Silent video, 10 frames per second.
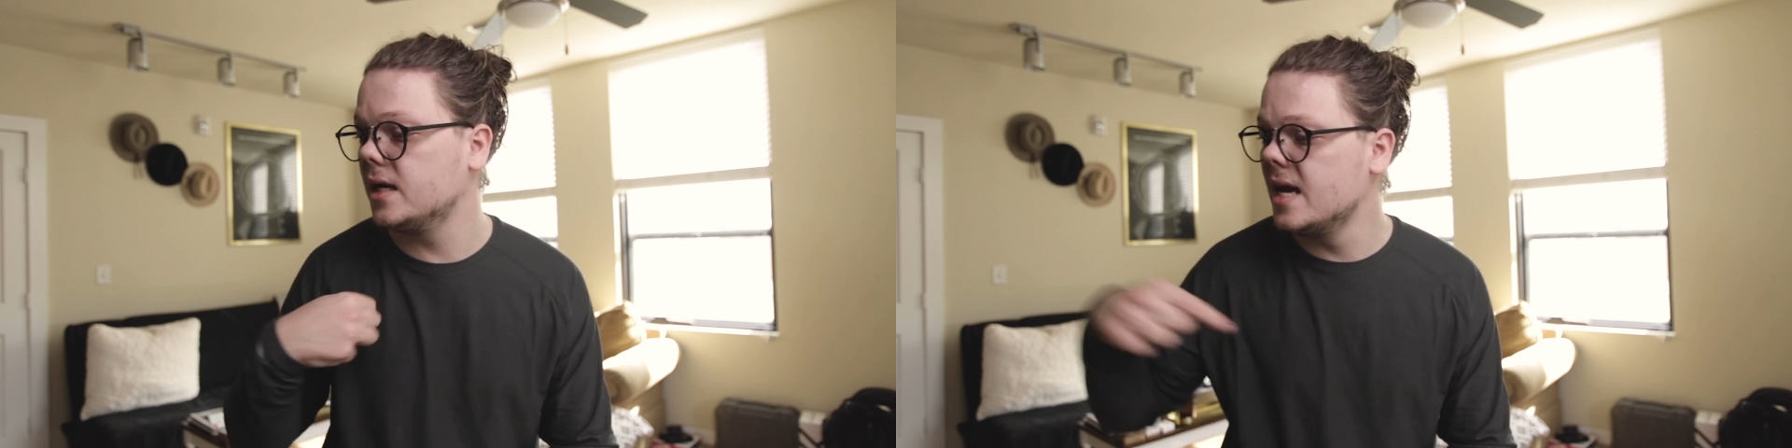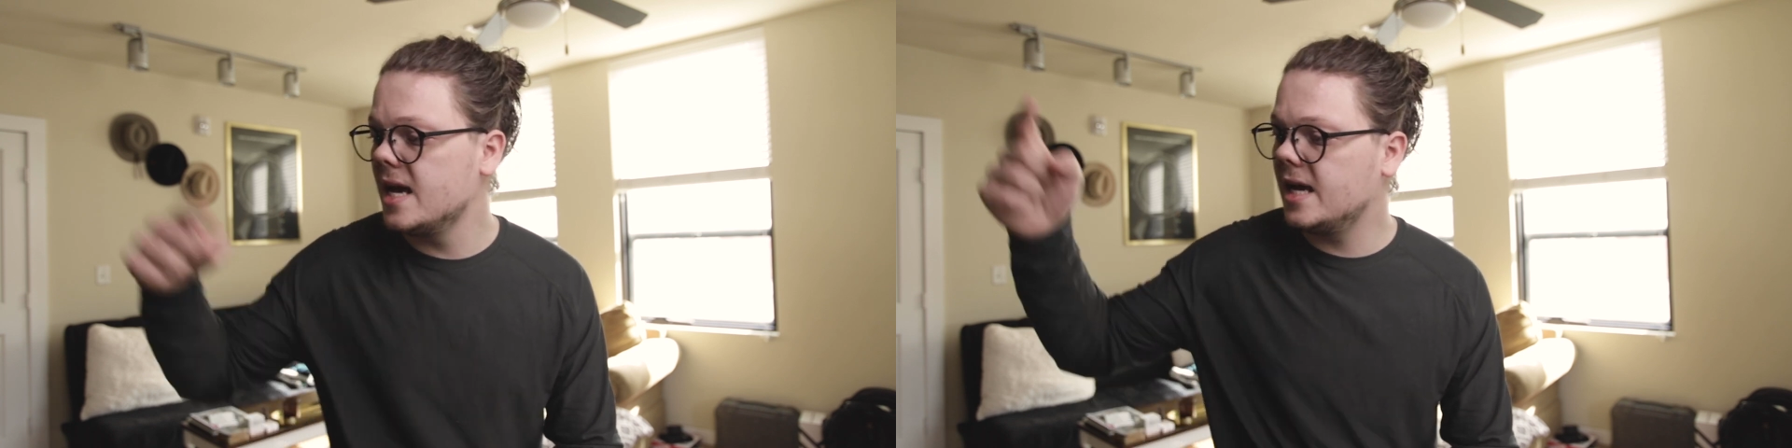
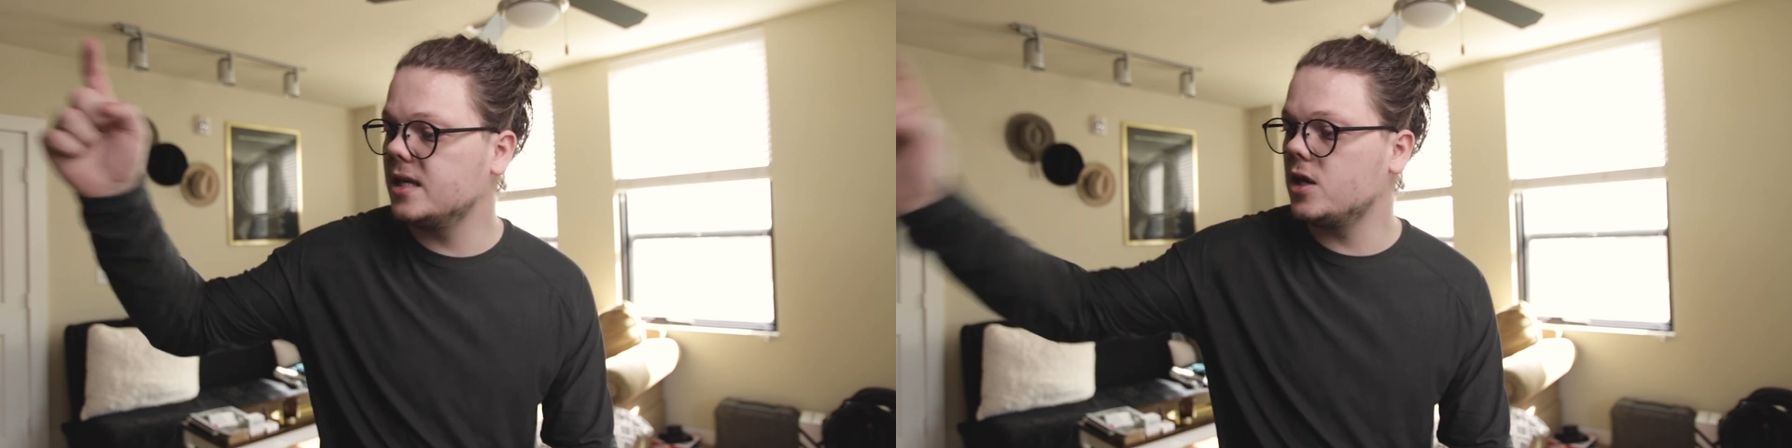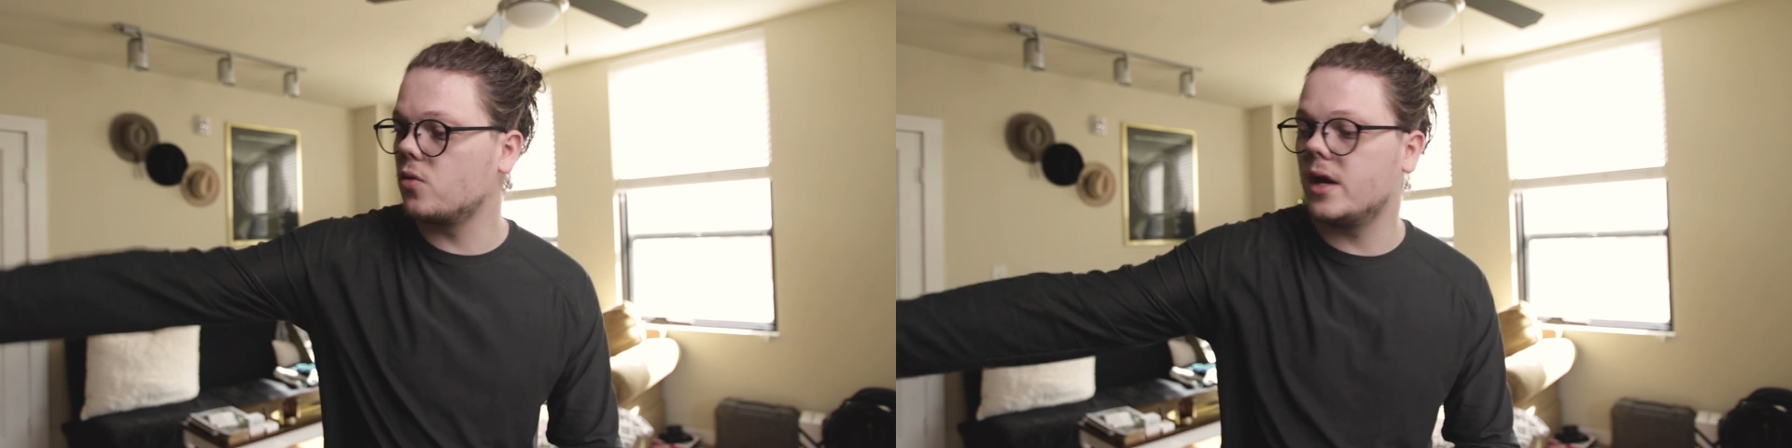and
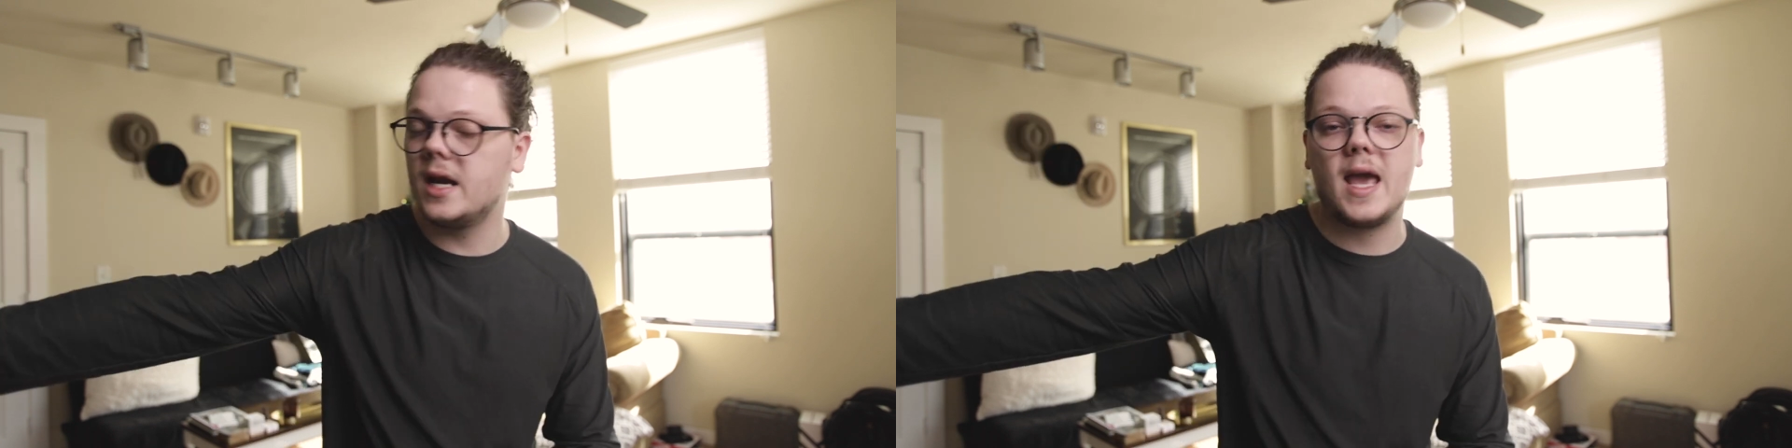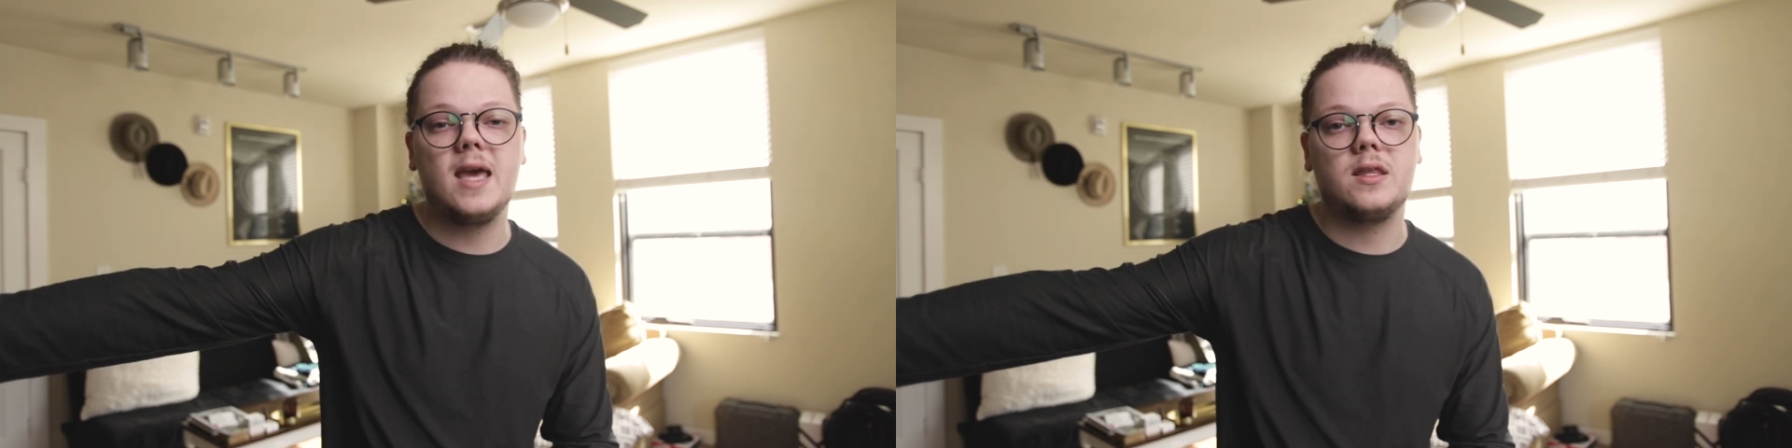then you run
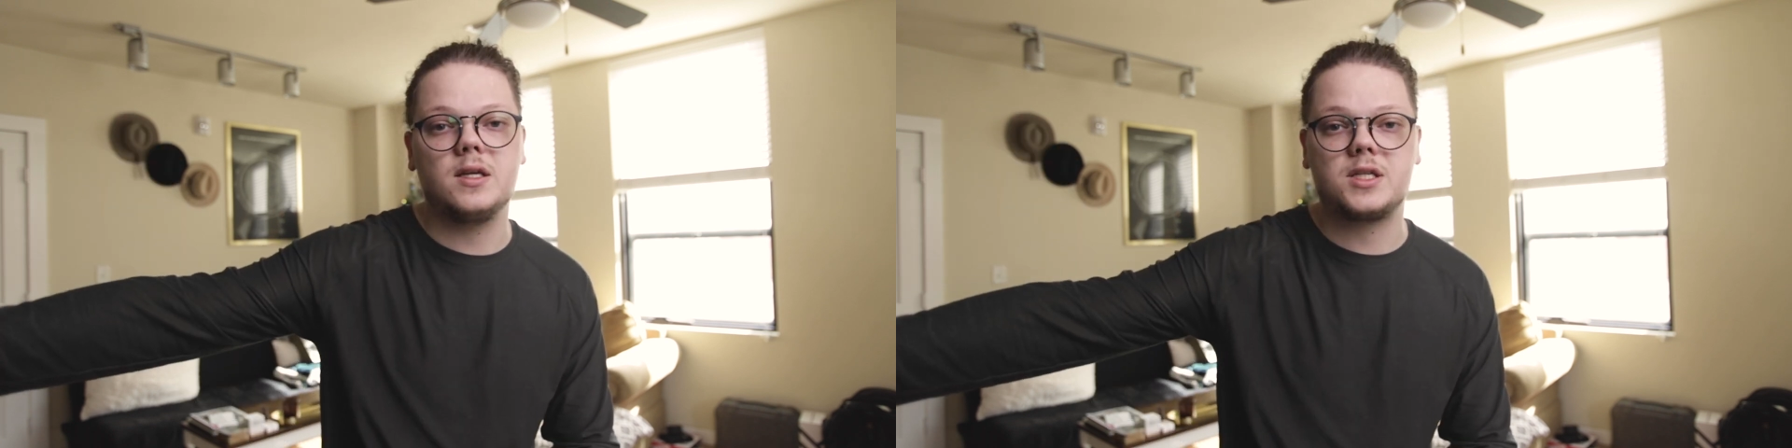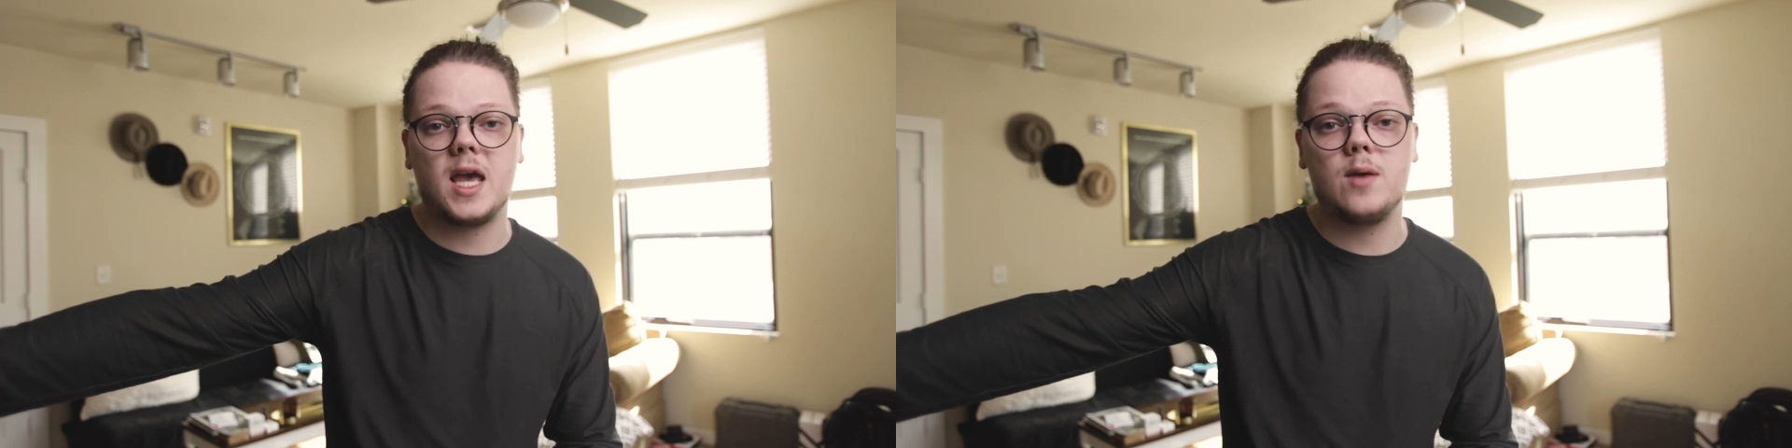an
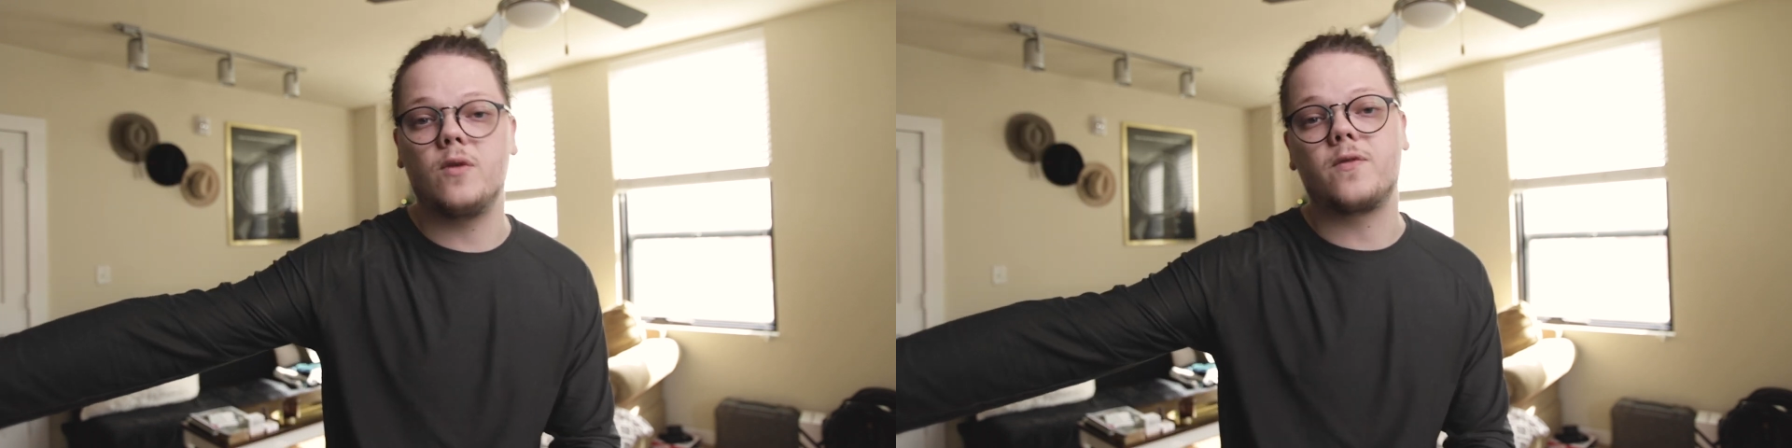1/8-inch cable